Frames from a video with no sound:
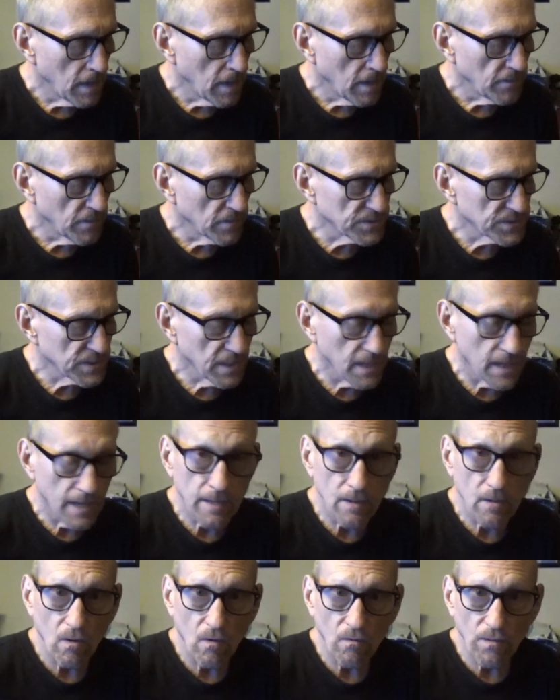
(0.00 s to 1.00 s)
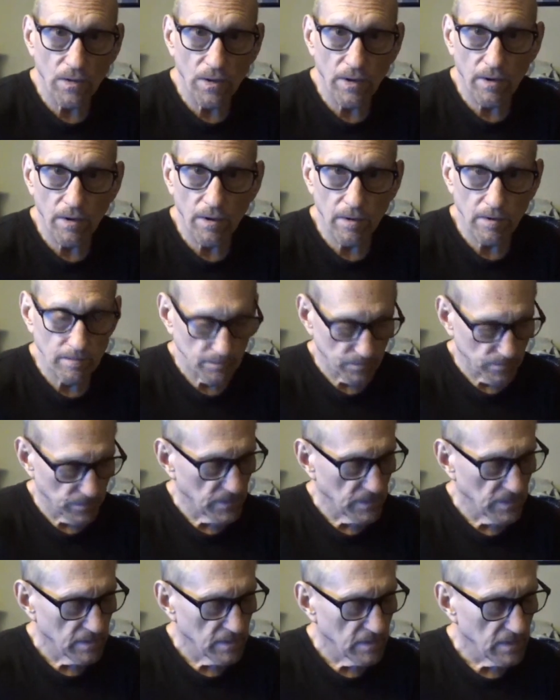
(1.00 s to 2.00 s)
the scale there,
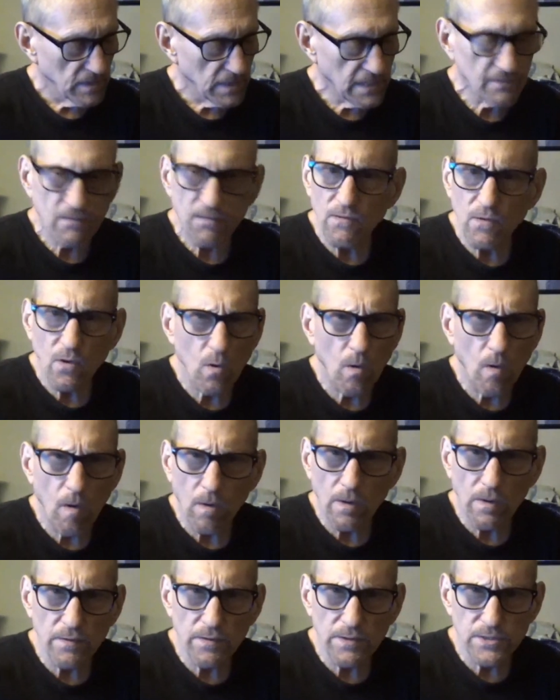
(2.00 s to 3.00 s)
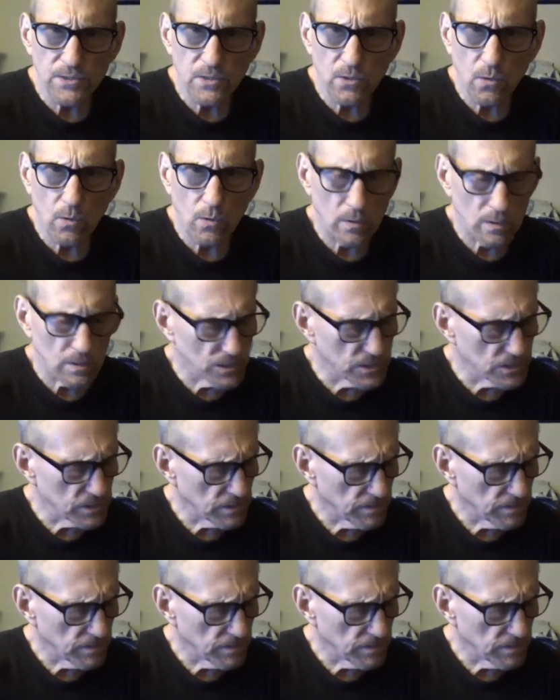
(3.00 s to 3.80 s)
even though all of these chords